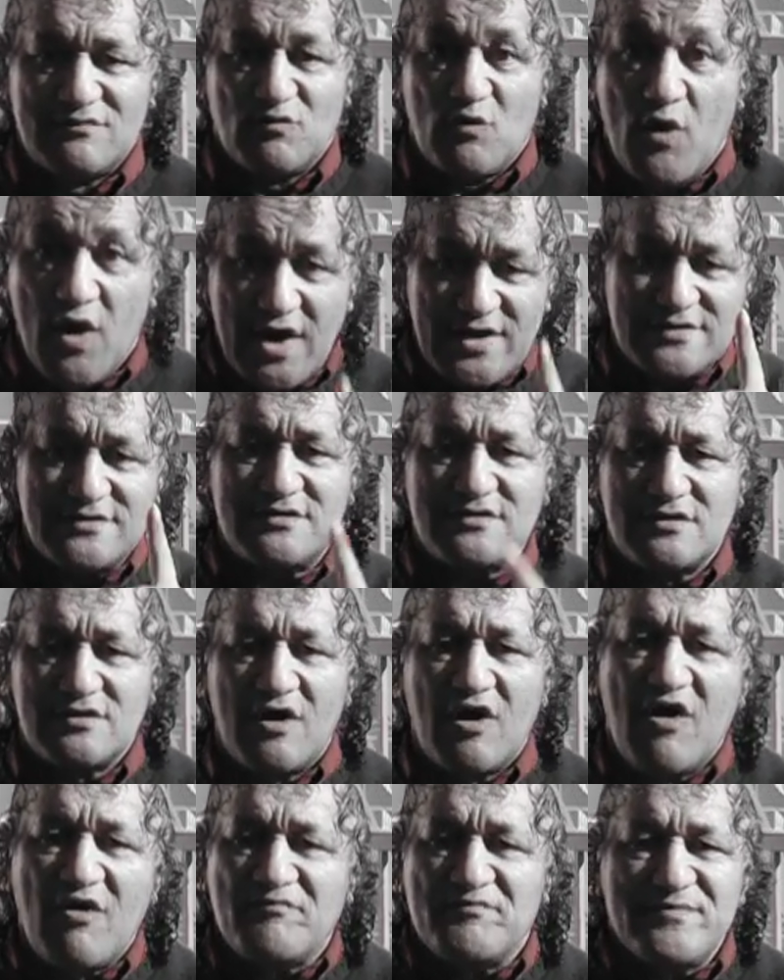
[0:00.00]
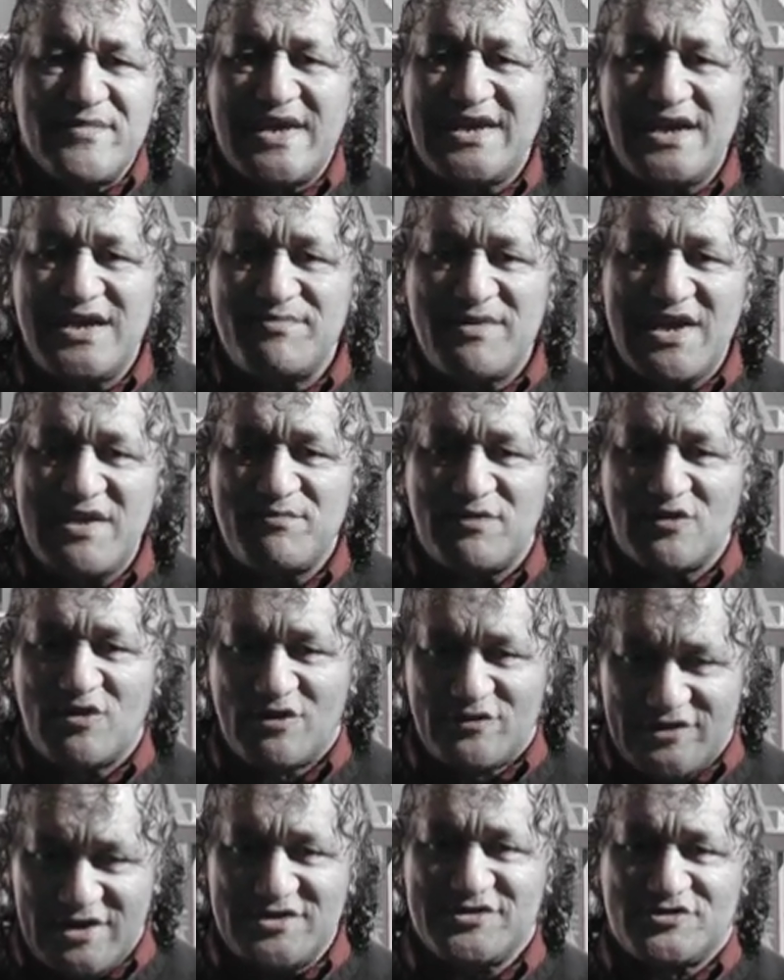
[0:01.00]
One of many people
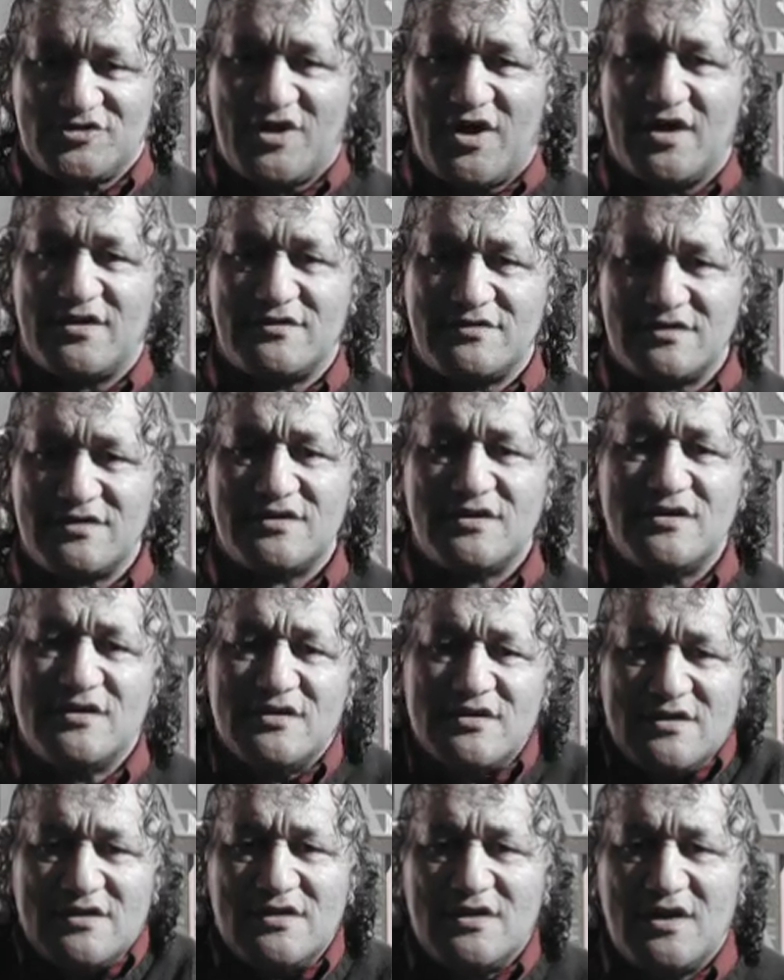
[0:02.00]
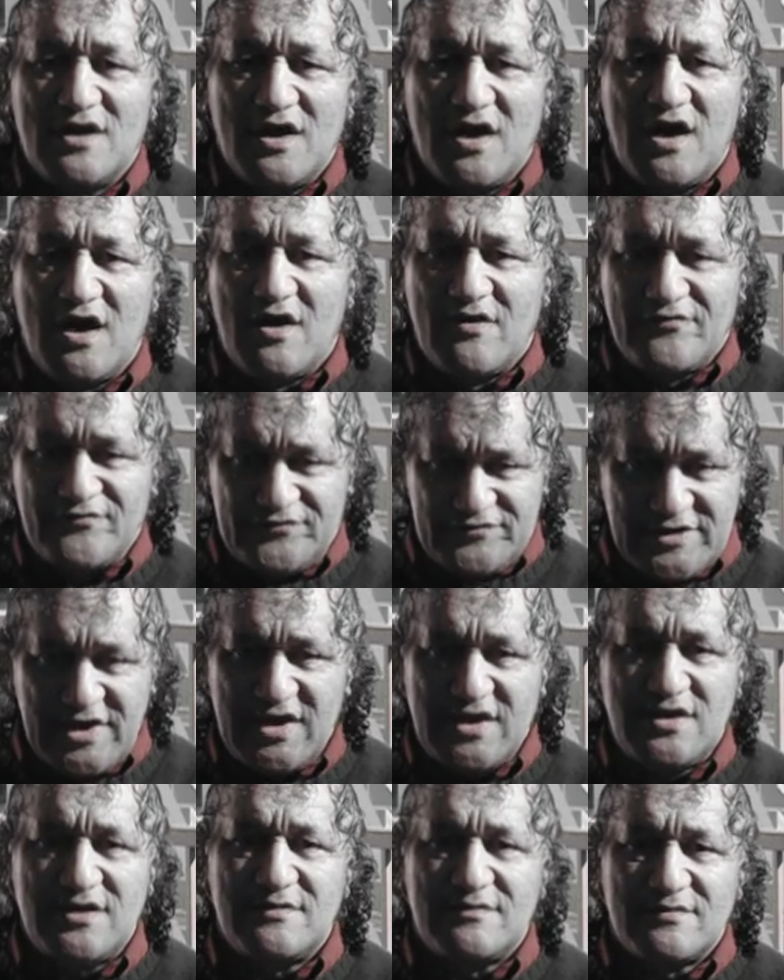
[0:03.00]
on this side of
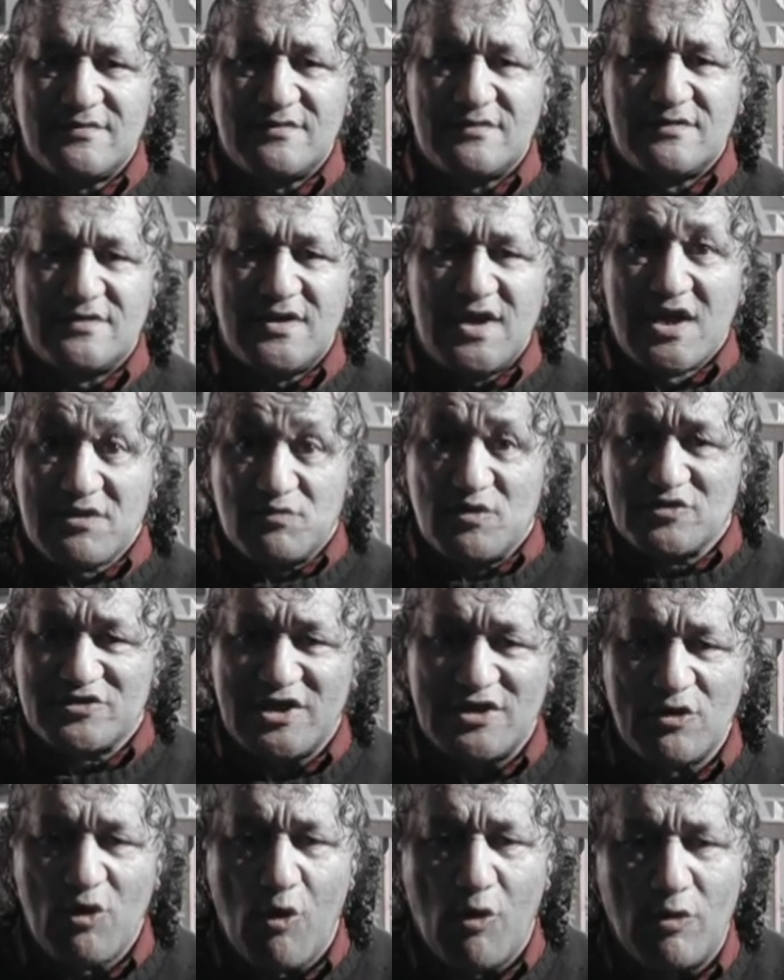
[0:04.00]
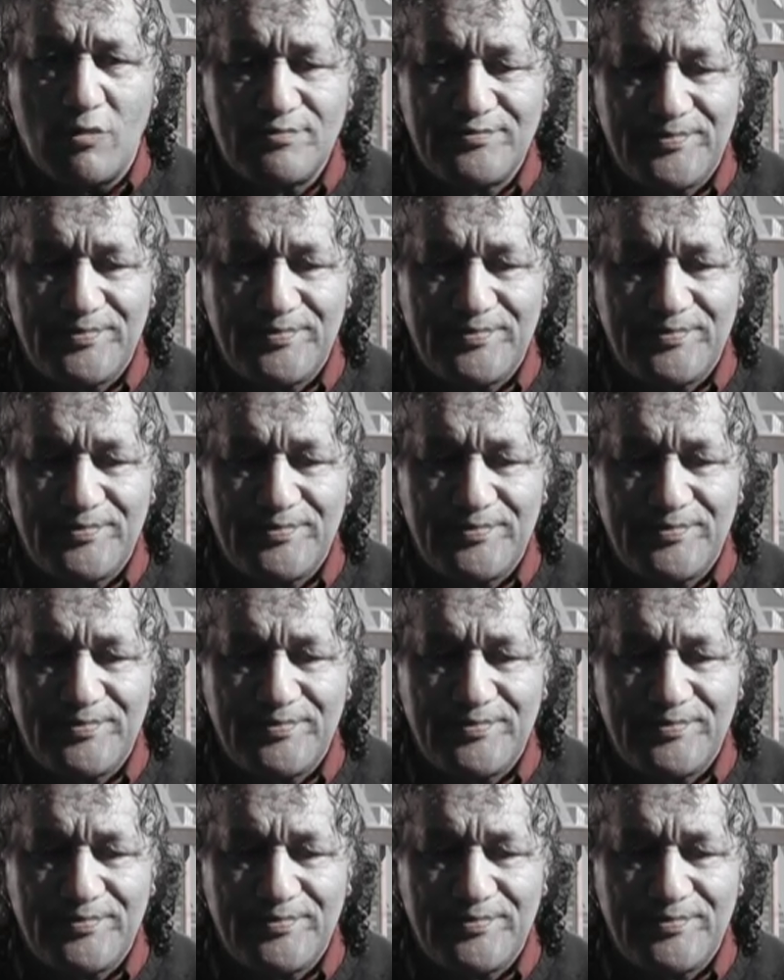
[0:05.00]
the Admiralty Law.